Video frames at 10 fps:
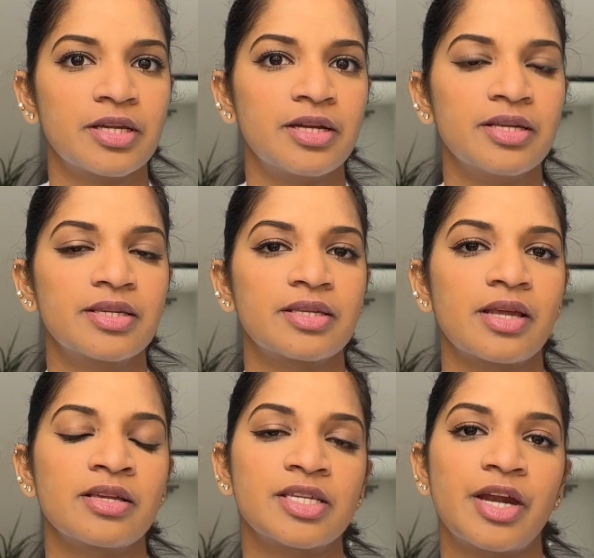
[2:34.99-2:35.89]
that is
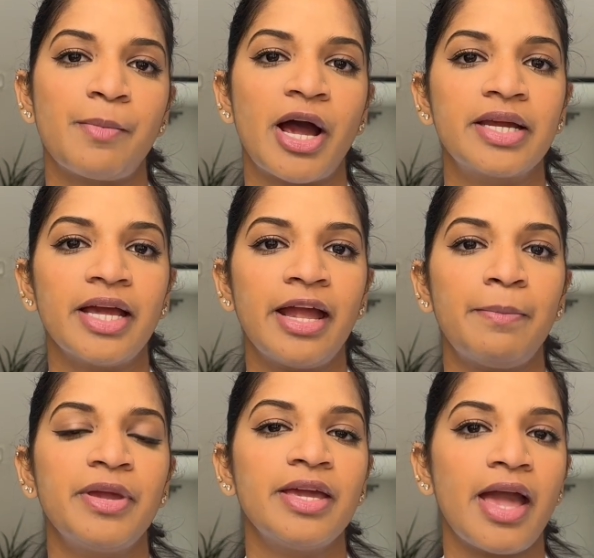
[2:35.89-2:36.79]
ceramide
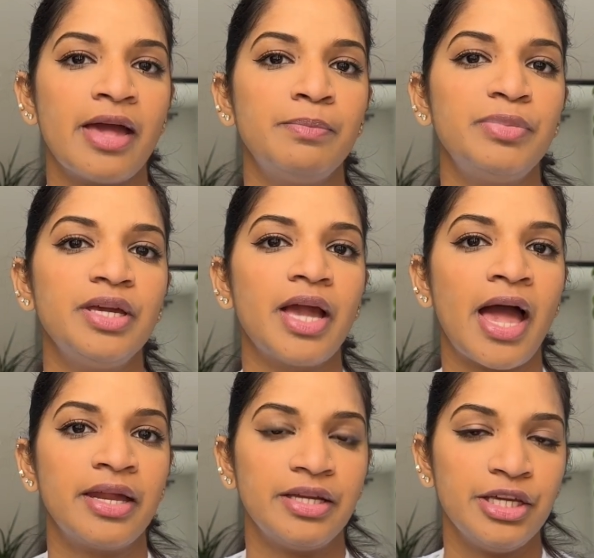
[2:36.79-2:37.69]
AP, NP,
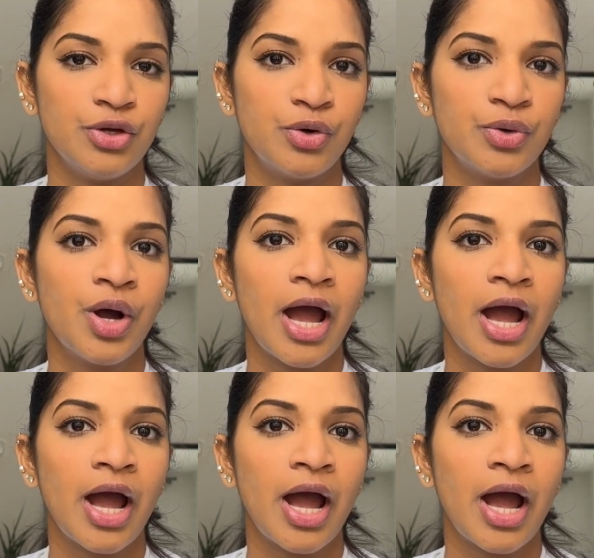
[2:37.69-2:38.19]
and EO.